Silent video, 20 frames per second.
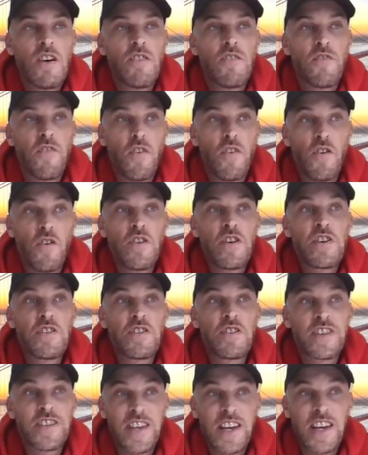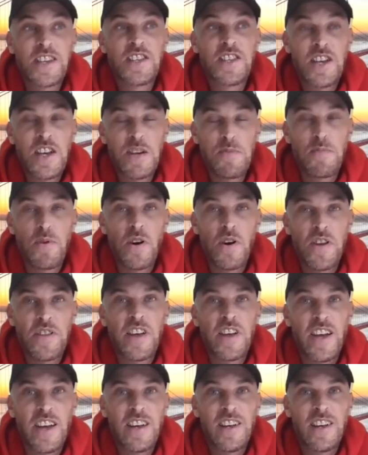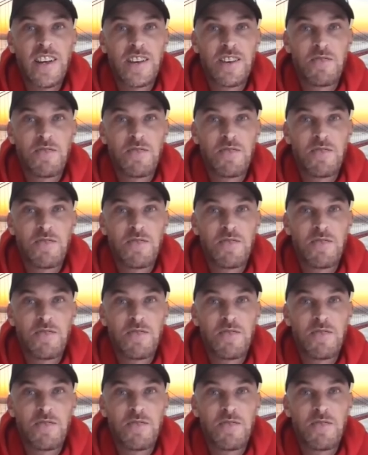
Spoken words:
for your 60th birthday,